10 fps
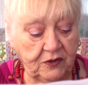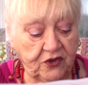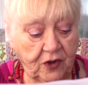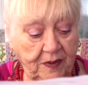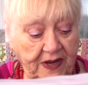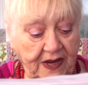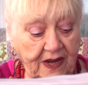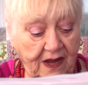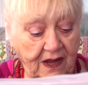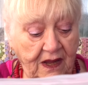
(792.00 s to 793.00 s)

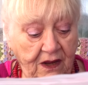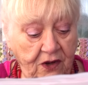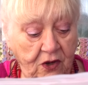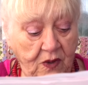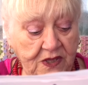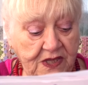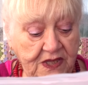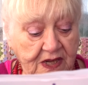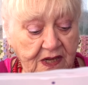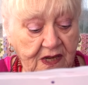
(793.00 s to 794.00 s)
Tropicana. What is
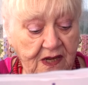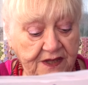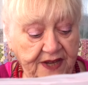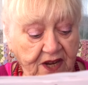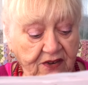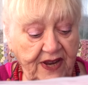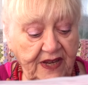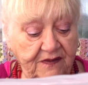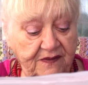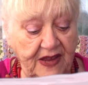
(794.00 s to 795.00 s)
it? Decorate
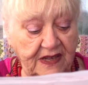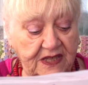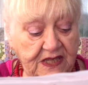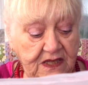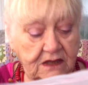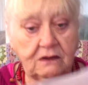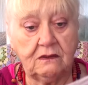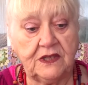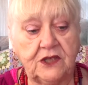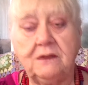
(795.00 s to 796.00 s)
your fence
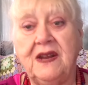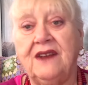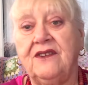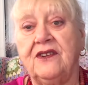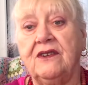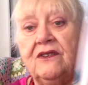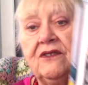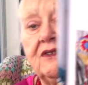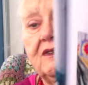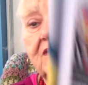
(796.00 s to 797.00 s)
with some lanterns.